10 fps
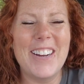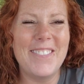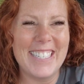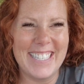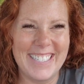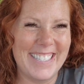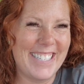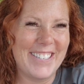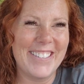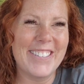who comes in the,
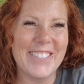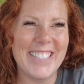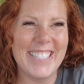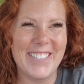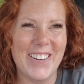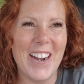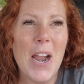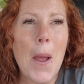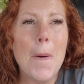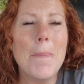to the toy
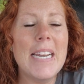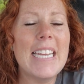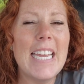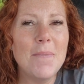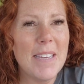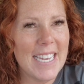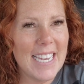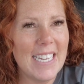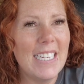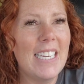store. But he came
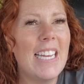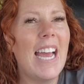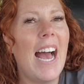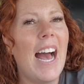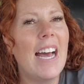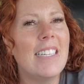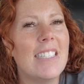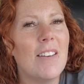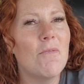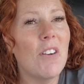in, he
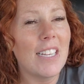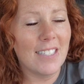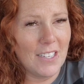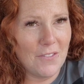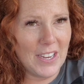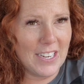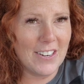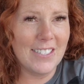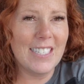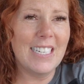had some wrestling
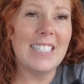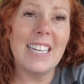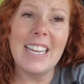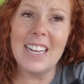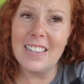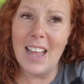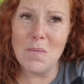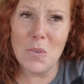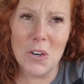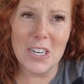figures, and he said he had a
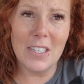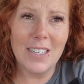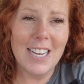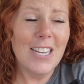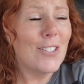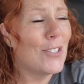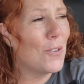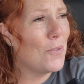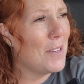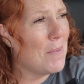lot more.
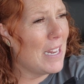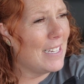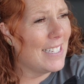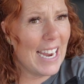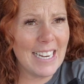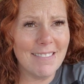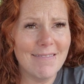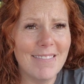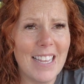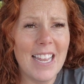So we made a date,
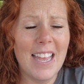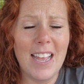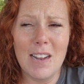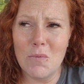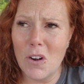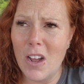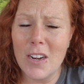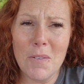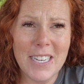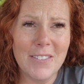and we're
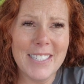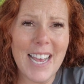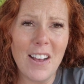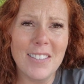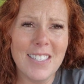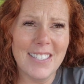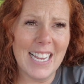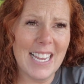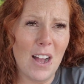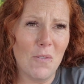on our way to his house to
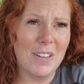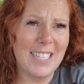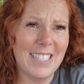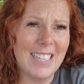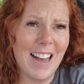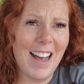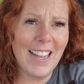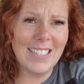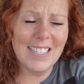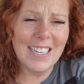check out what he's
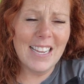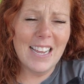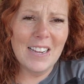got. So